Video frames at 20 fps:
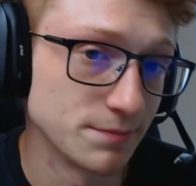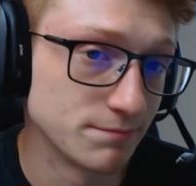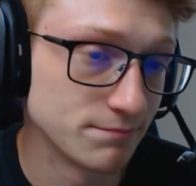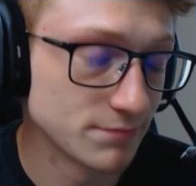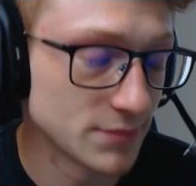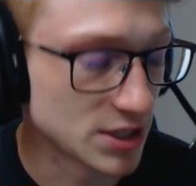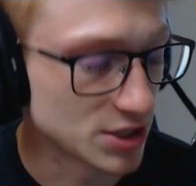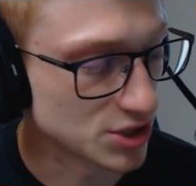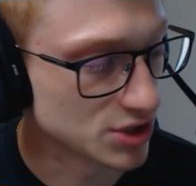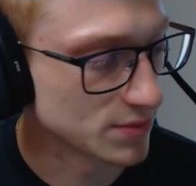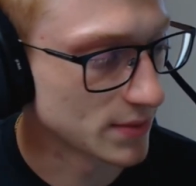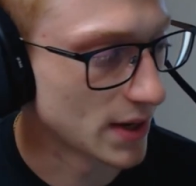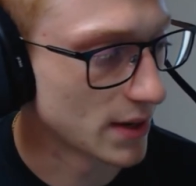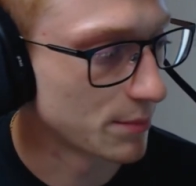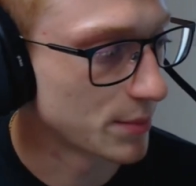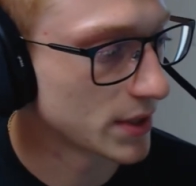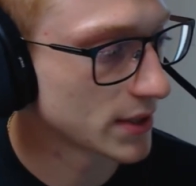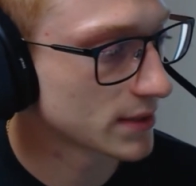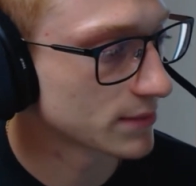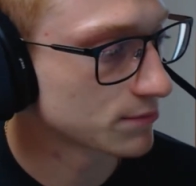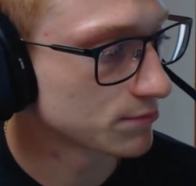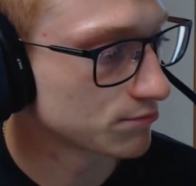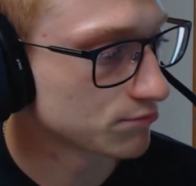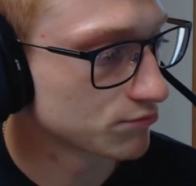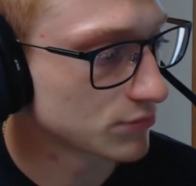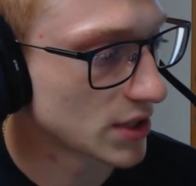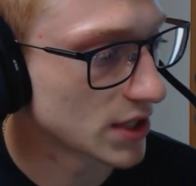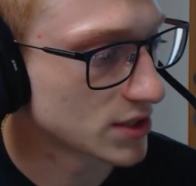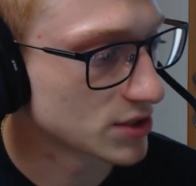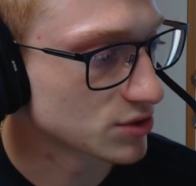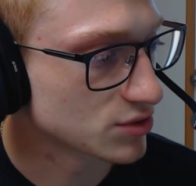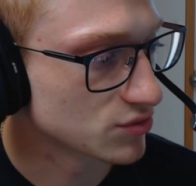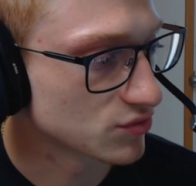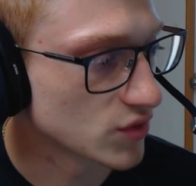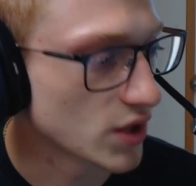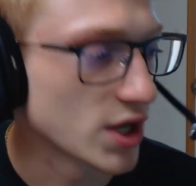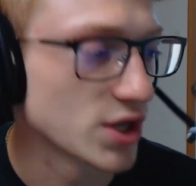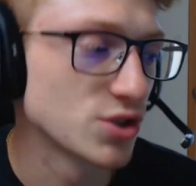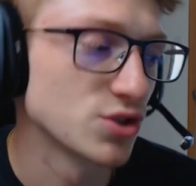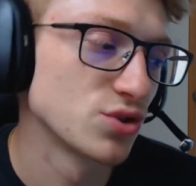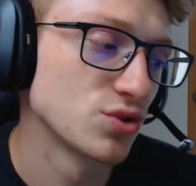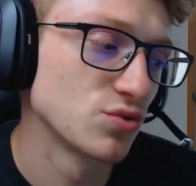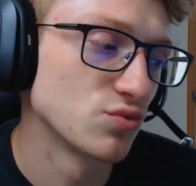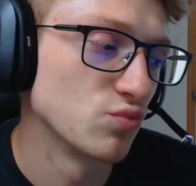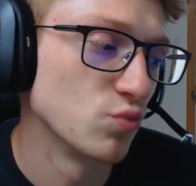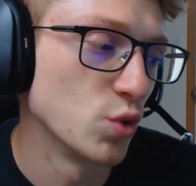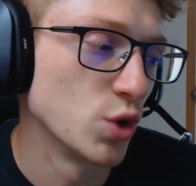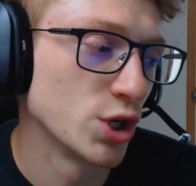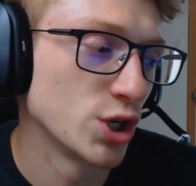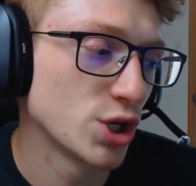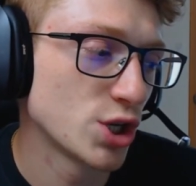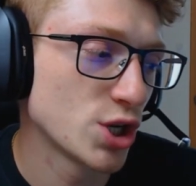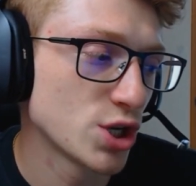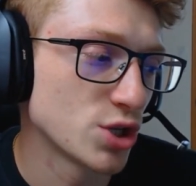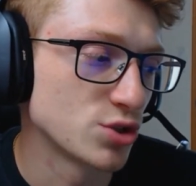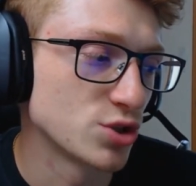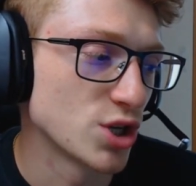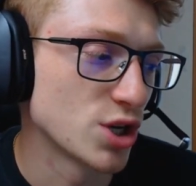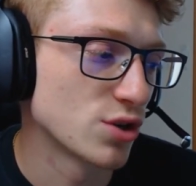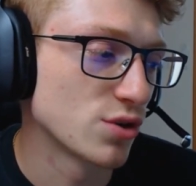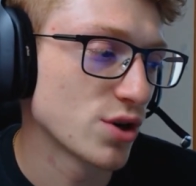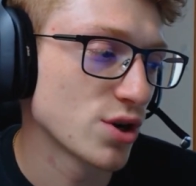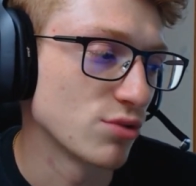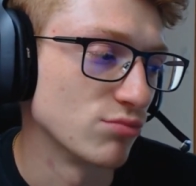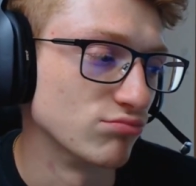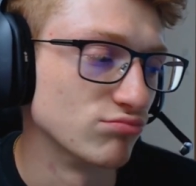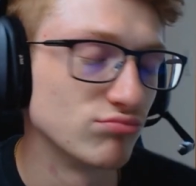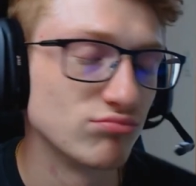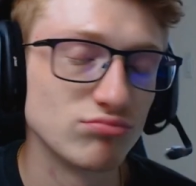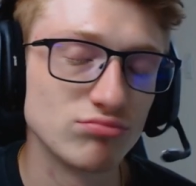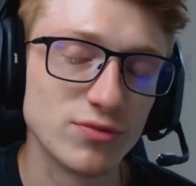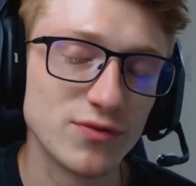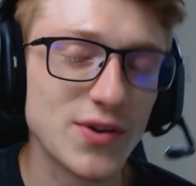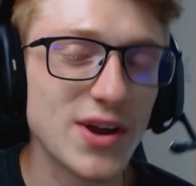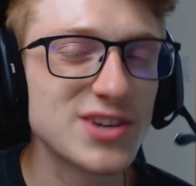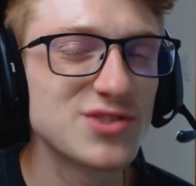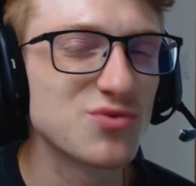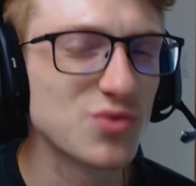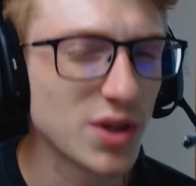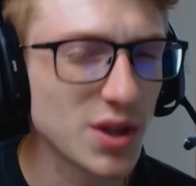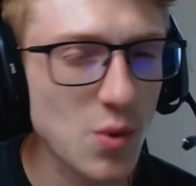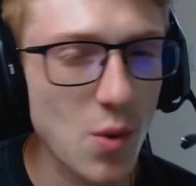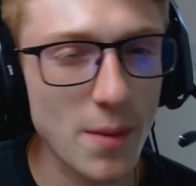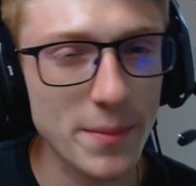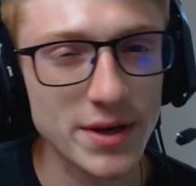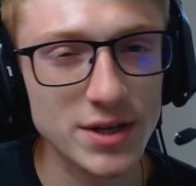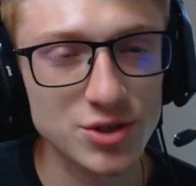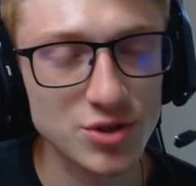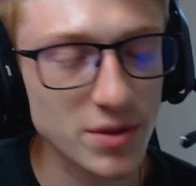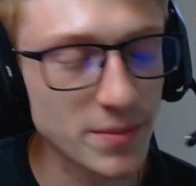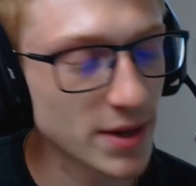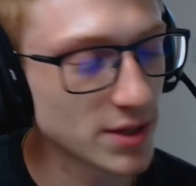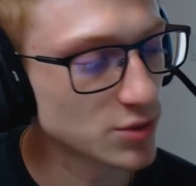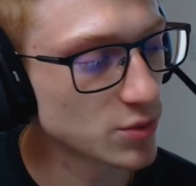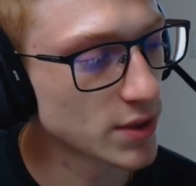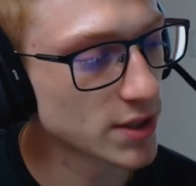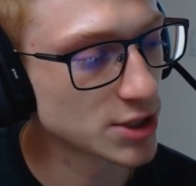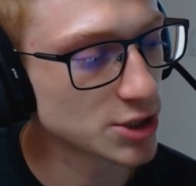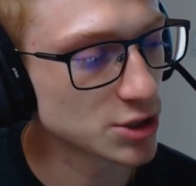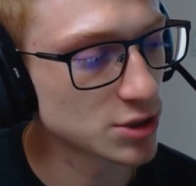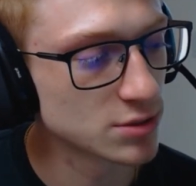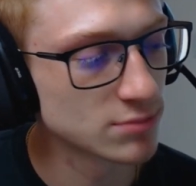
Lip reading: That's just my opinion. That's what it is. I don't know. If you guys really want me to stream on Twitch,